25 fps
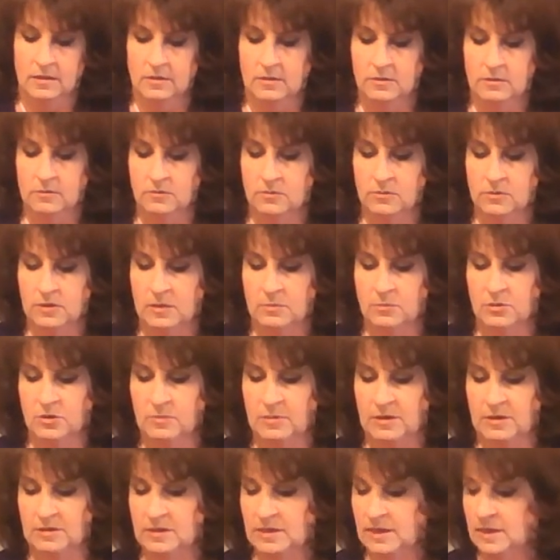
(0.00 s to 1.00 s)
And I'm going to put
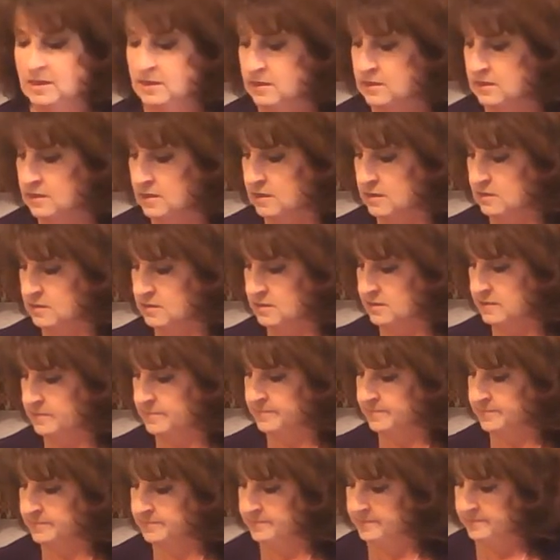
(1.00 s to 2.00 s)
about 10 in there.
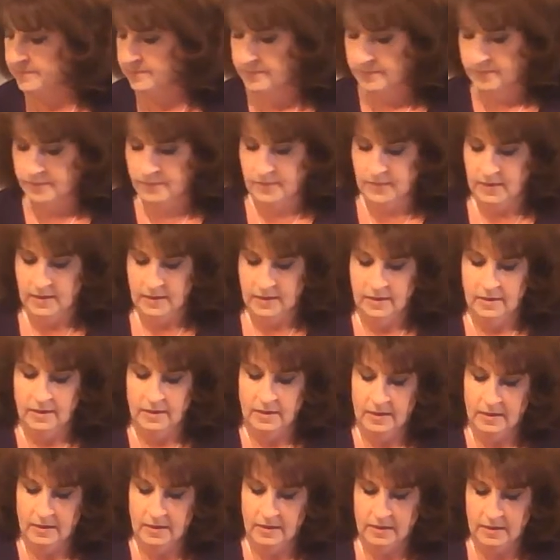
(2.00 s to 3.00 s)

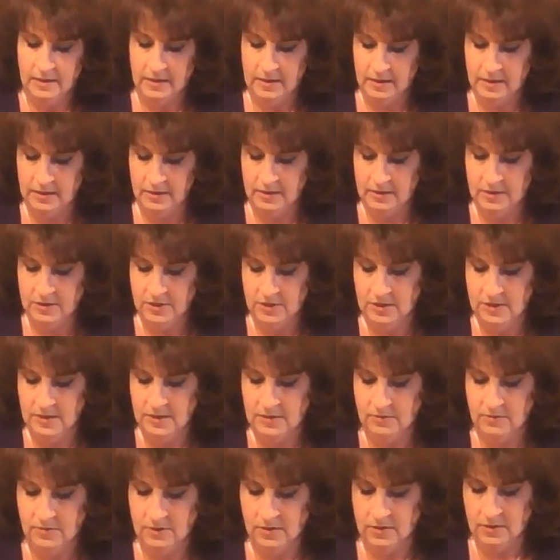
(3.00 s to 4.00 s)
And then just
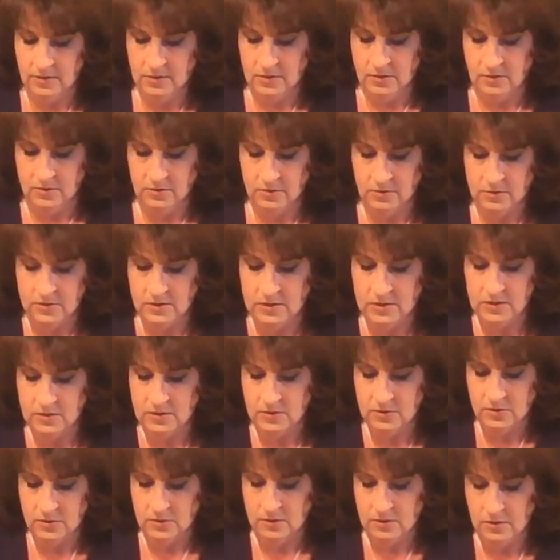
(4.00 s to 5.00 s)
give it another good
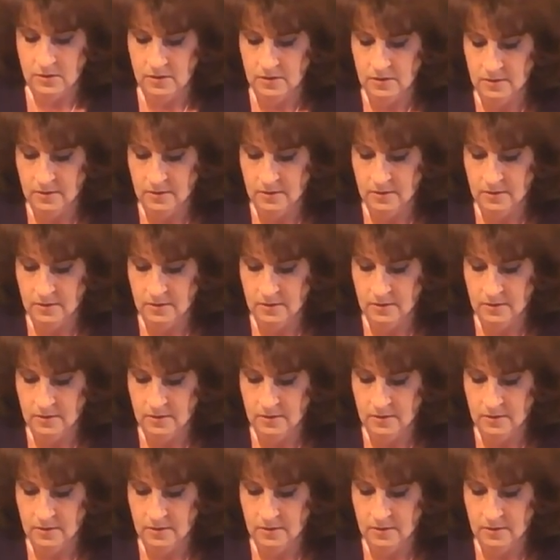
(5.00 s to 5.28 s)
stir.